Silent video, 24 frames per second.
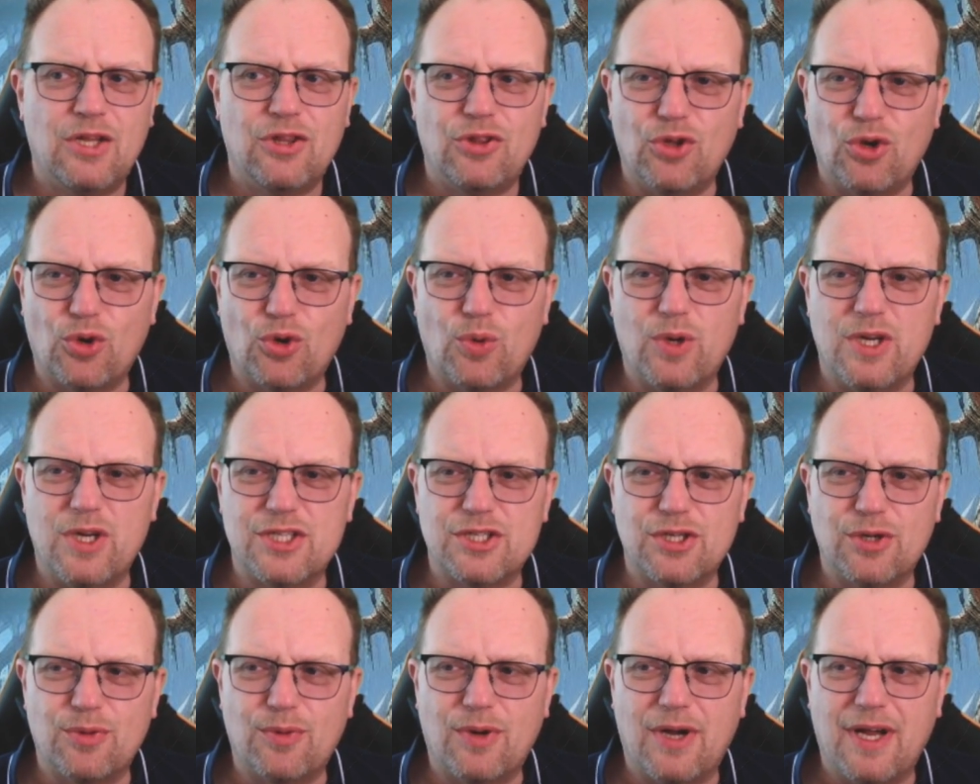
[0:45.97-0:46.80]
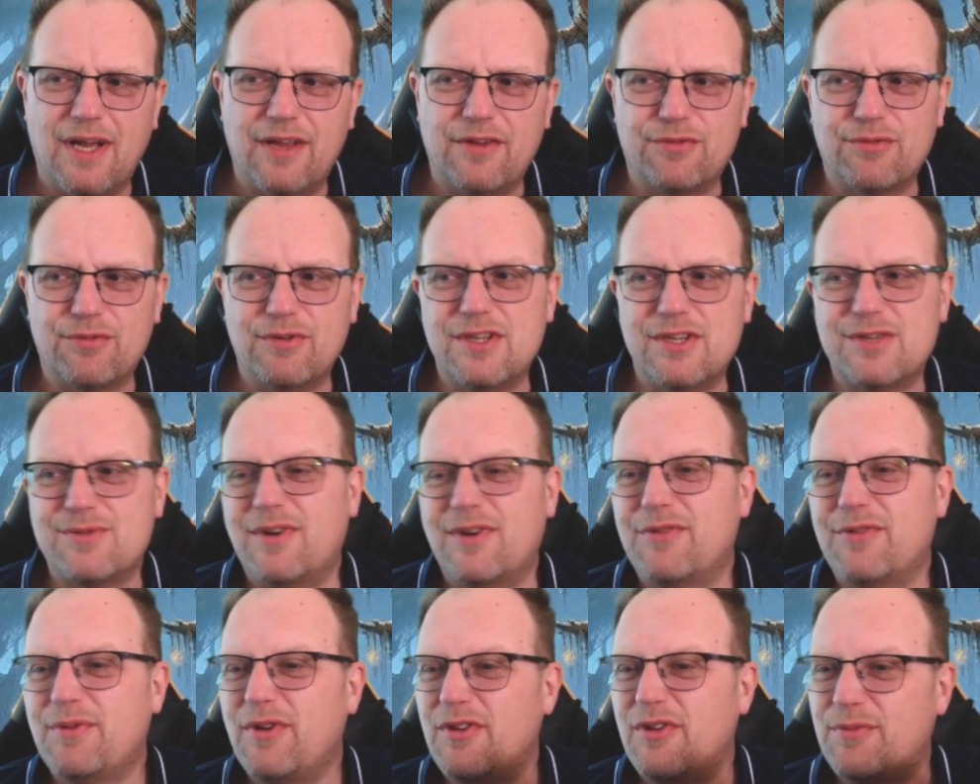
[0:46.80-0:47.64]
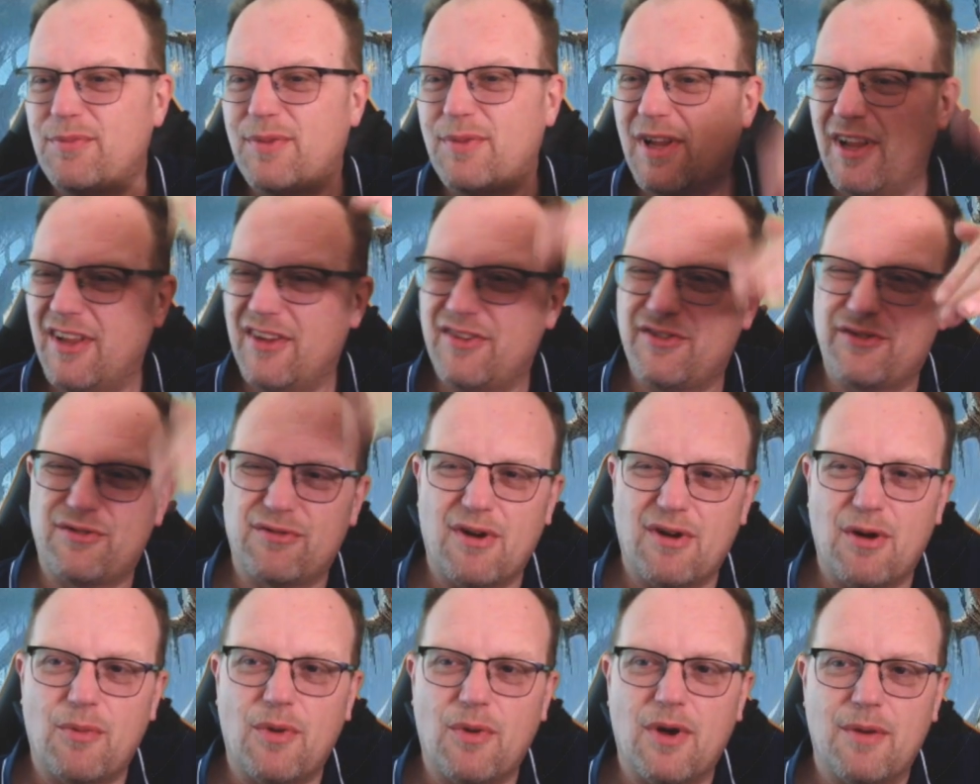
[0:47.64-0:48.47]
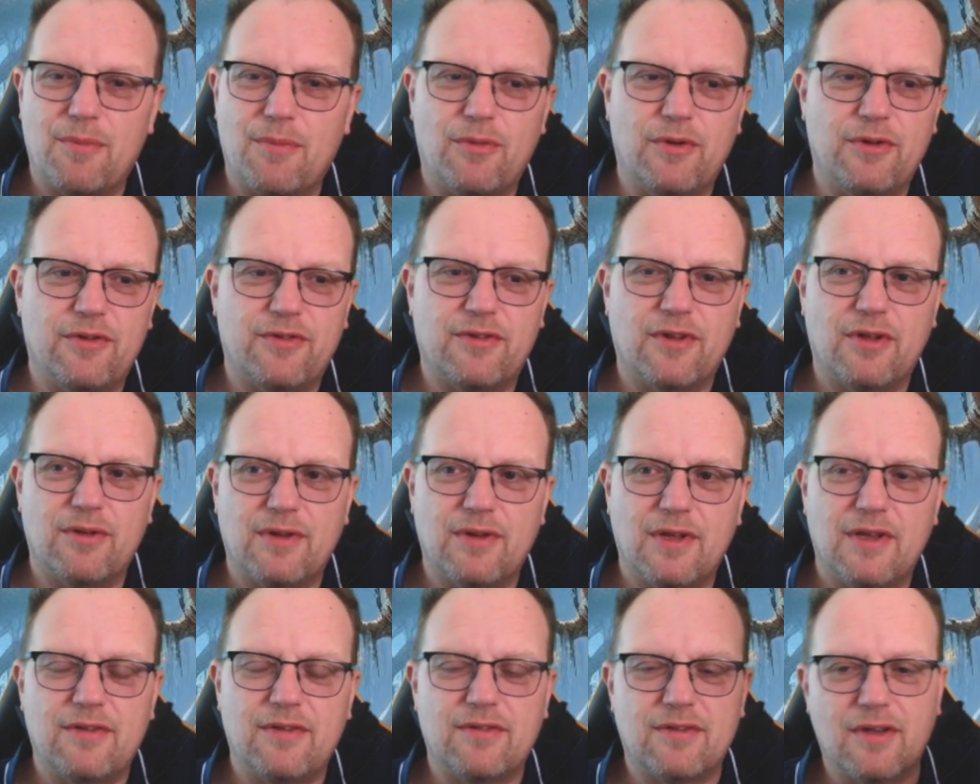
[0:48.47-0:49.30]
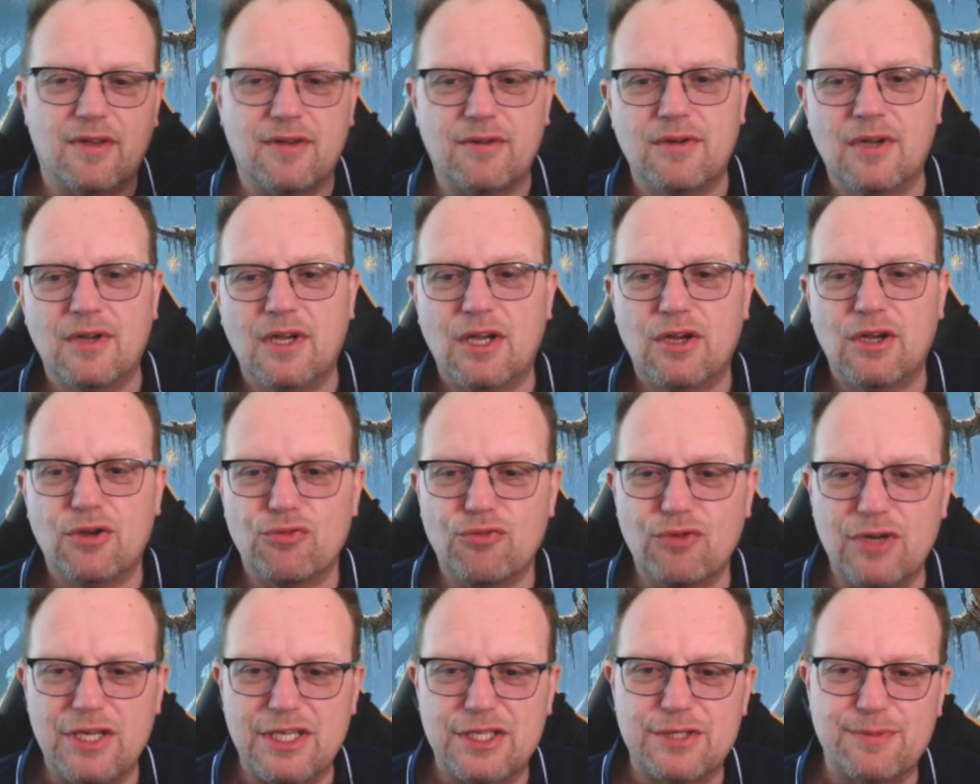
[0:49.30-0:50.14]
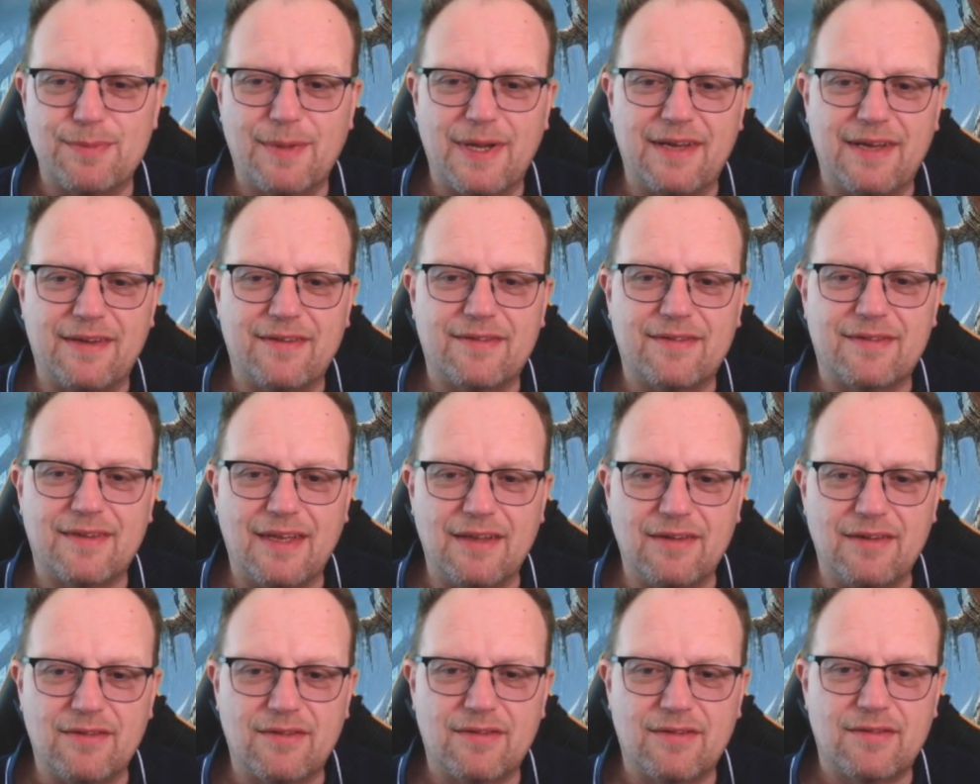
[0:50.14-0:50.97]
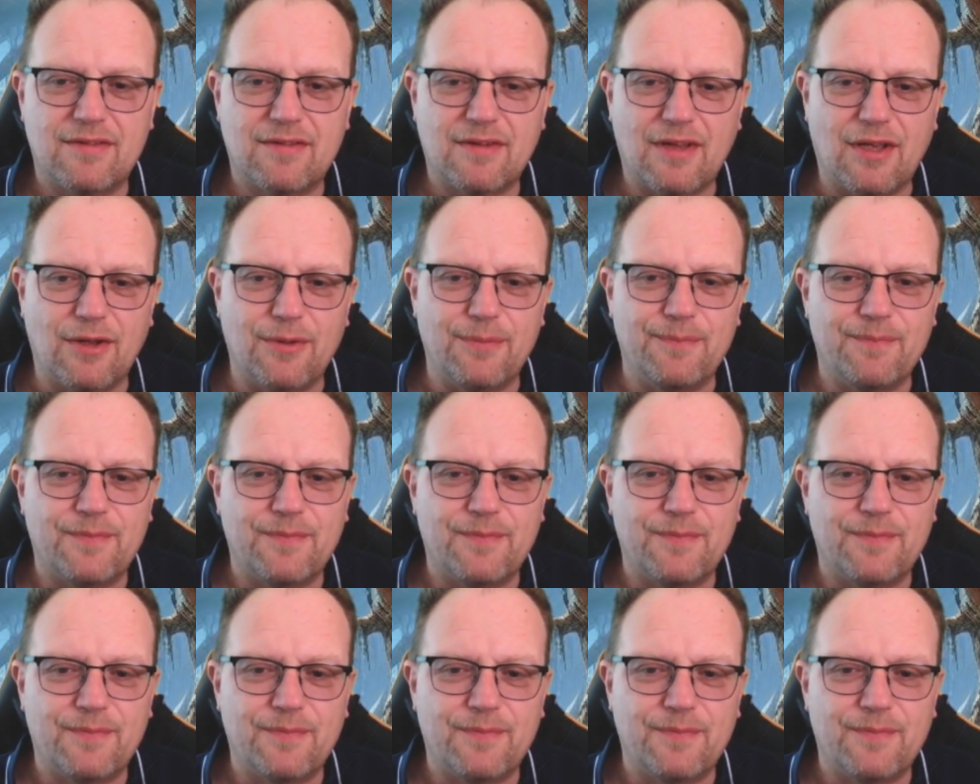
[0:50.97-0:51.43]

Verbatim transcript: Not quite sure what has reach. Well, I suppose plants grow upwards, don't they? So reach makes sense. So.